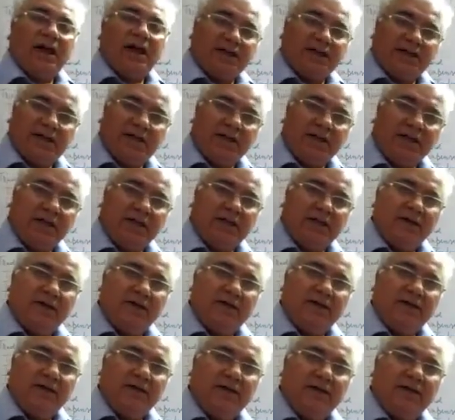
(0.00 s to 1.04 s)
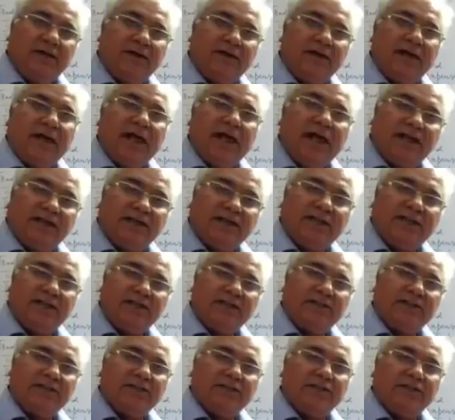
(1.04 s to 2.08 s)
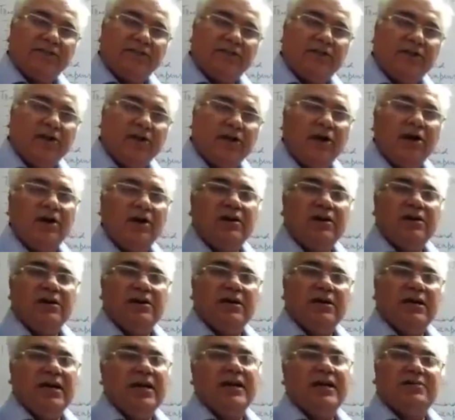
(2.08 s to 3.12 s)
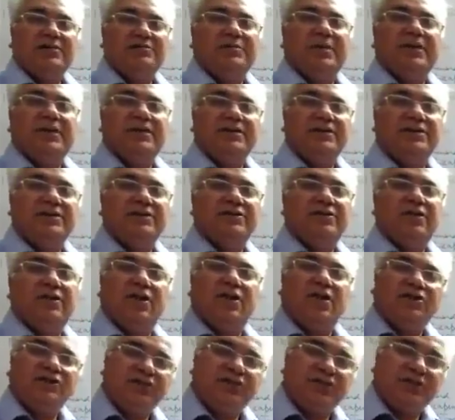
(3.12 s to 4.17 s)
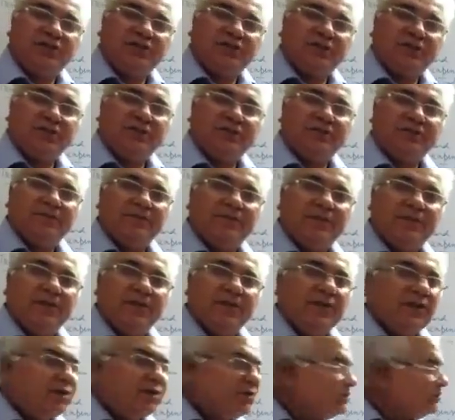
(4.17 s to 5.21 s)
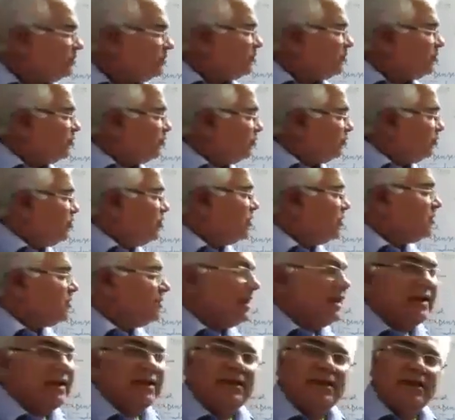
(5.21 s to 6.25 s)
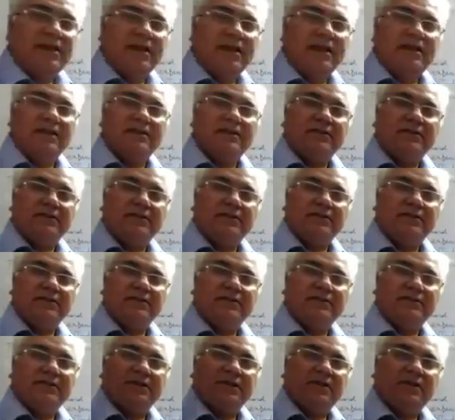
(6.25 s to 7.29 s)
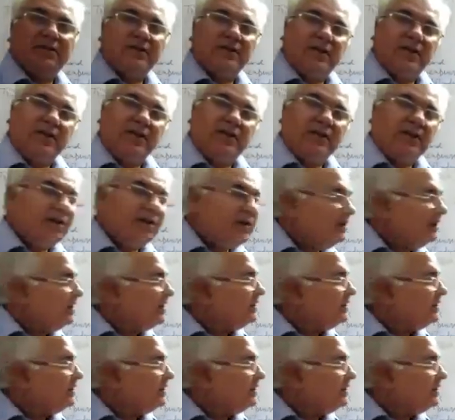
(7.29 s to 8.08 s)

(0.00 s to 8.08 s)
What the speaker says: either assets or expenses or losses. It could not be anything else, right?